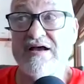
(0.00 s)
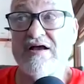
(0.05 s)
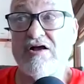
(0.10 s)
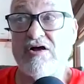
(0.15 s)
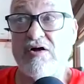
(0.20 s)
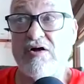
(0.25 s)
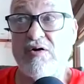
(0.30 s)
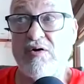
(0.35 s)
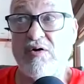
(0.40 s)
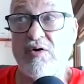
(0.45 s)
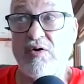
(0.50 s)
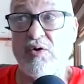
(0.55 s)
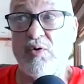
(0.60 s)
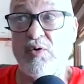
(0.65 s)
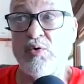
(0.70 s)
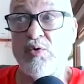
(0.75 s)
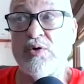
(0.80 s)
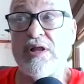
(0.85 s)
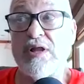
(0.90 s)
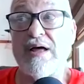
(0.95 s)

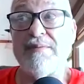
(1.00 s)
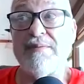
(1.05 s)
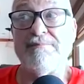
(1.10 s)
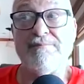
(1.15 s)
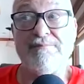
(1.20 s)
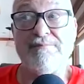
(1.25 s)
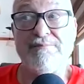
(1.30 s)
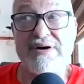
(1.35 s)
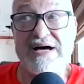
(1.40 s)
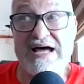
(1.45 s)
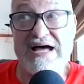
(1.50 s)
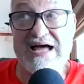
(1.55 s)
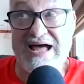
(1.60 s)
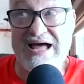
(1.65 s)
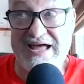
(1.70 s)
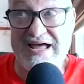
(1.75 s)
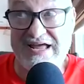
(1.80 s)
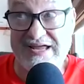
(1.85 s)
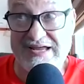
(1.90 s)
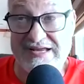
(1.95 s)
coal
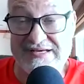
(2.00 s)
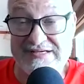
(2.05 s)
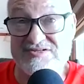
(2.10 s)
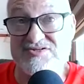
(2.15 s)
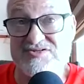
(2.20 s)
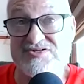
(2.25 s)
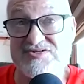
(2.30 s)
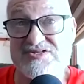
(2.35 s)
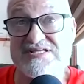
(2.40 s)
mines.